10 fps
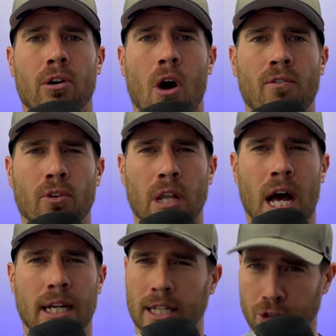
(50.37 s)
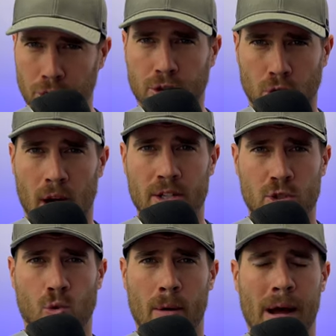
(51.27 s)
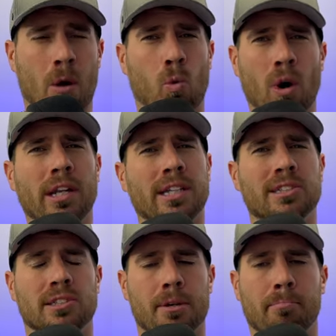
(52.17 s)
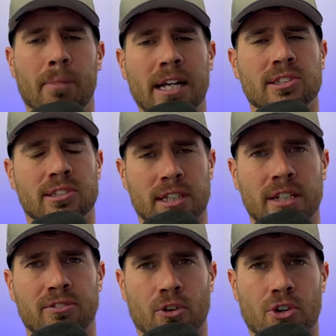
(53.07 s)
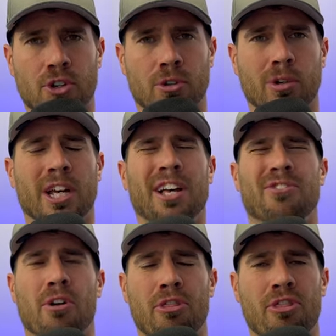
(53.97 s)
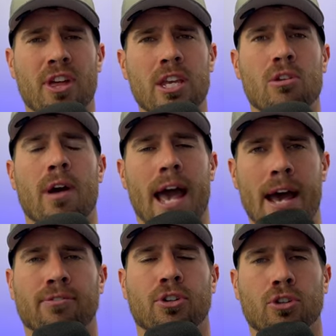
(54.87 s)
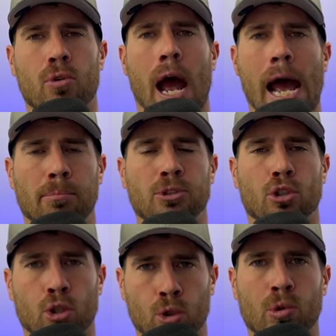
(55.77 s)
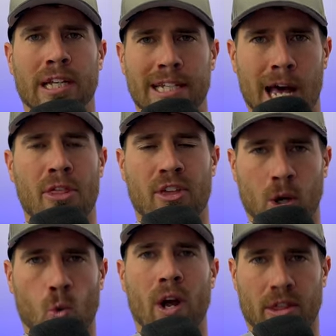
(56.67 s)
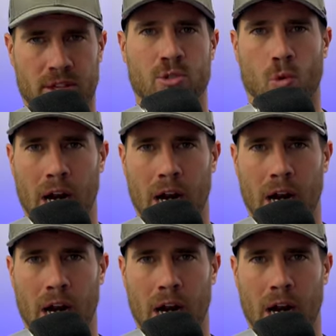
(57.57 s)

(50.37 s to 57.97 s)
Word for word: an awful lot and you're trying to swim out, what is the best thing for you? The thing you have to do absolutely nothing with is what